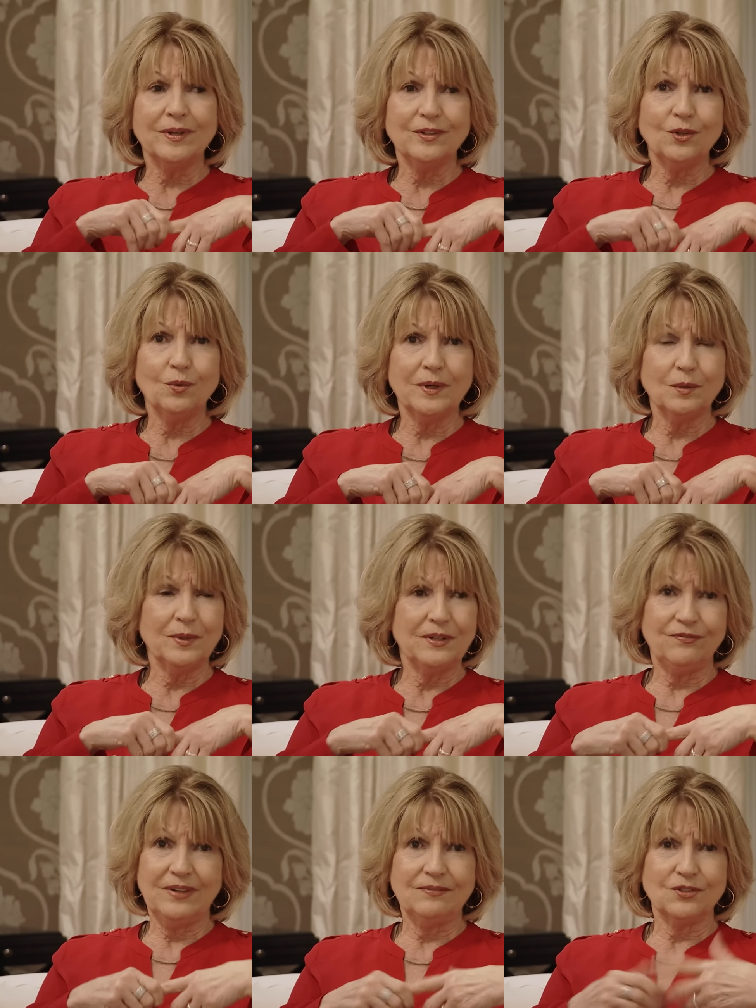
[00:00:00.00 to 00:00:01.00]
you don't want to wait
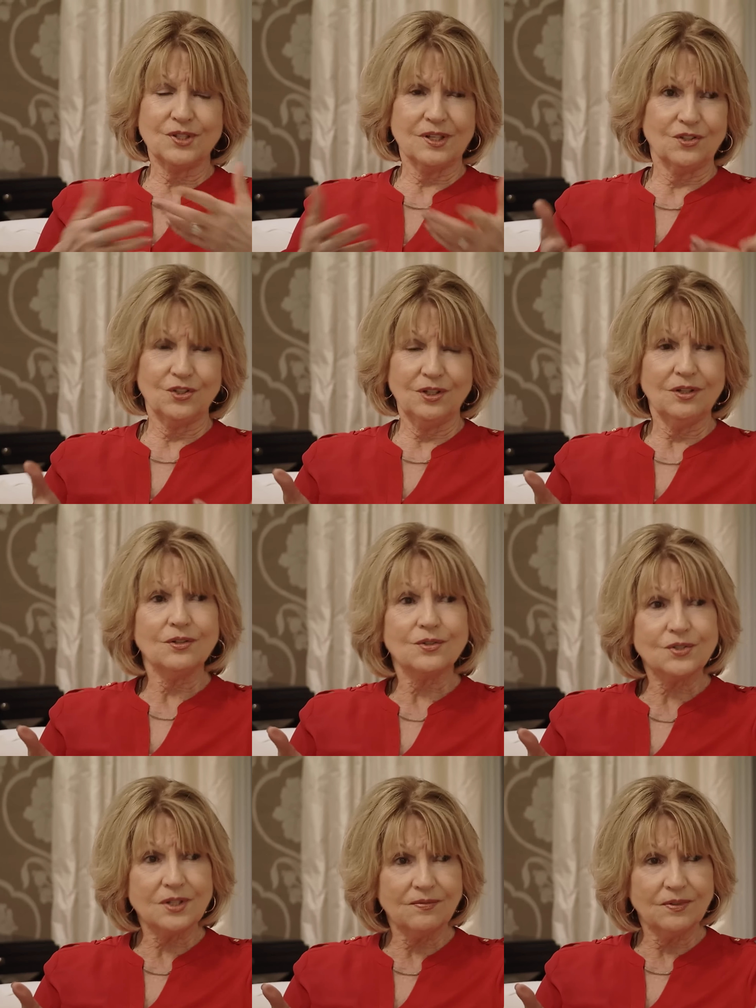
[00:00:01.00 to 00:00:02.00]
five or six
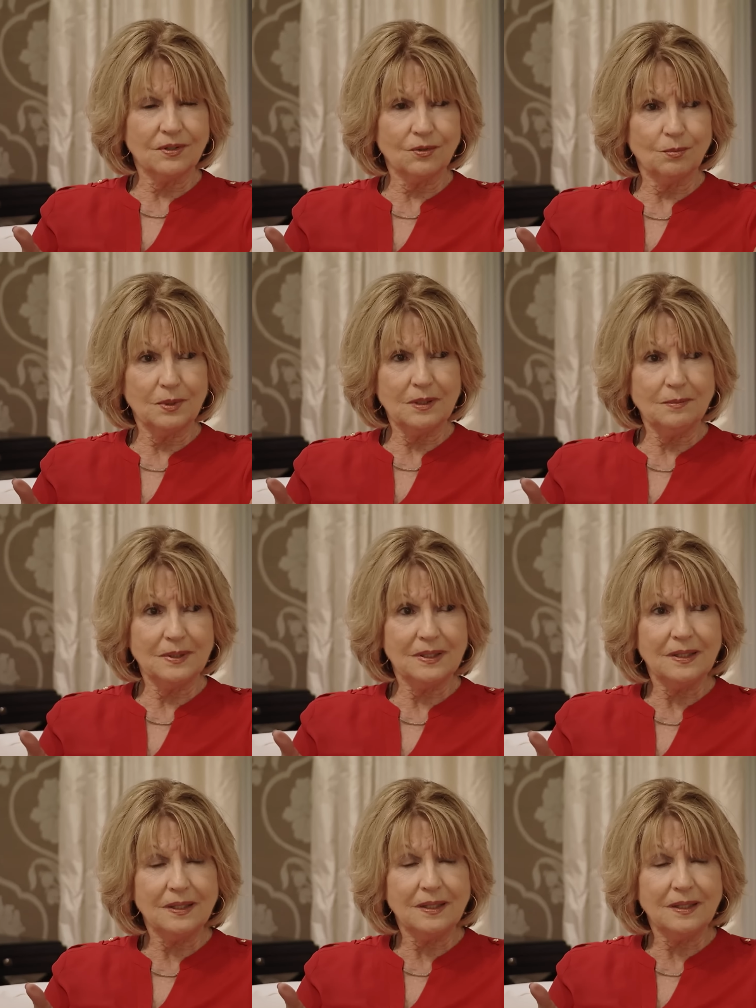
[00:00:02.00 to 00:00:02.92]
years to have another baby. I know.